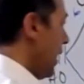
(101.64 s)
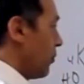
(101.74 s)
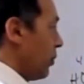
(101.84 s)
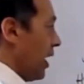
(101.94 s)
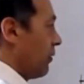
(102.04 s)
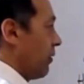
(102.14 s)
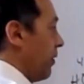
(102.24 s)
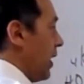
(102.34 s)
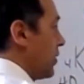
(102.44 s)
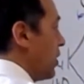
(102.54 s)
we have a
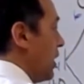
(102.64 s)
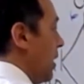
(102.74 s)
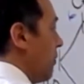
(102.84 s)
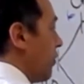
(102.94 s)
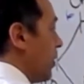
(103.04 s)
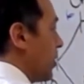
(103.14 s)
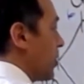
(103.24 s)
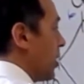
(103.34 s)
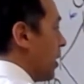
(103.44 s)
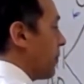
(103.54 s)
fancy name for this
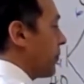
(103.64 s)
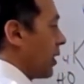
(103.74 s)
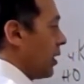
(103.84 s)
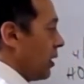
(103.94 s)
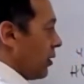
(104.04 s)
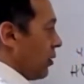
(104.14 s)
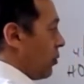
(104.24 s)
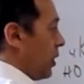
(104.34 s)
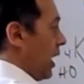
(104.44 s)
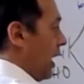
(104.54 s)
here.
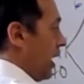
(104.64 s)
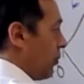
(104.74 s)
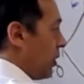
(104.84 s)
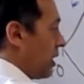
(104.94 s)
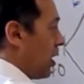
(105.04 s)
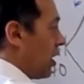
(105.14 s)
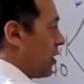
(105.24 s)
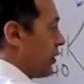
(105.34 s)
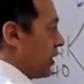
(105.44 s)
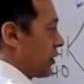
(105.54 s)
We call
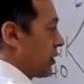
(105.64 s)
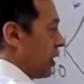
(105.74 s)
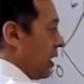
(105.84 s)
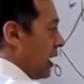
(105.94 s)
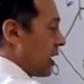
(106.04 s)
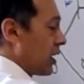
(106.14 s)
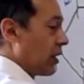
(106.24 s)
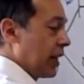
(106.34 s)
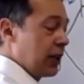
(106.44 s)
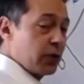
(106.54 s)
this a
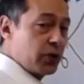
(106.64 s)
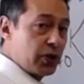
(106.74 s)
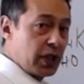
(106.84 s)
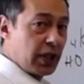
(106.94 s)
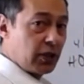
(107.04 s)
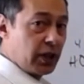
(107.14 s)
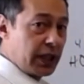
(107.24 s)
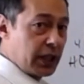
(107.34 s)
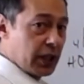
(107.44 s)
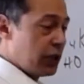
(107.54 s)
glycosidic
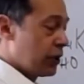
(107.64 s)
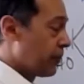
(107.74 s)
linkage.